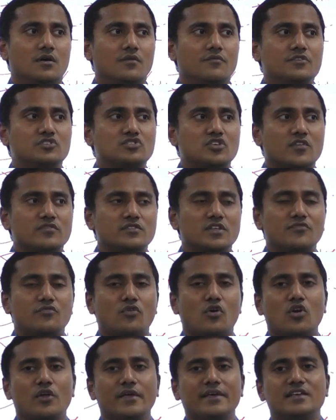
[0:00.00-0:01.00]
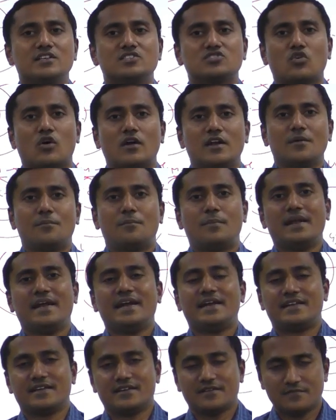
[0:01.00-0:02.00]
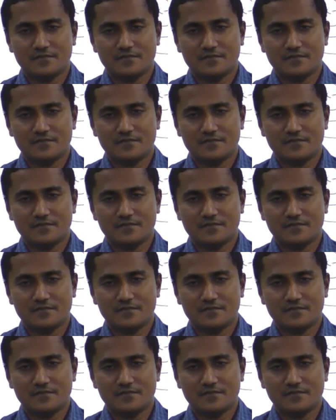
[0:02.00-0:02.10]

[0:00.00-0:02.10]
Which of the following is called a plate?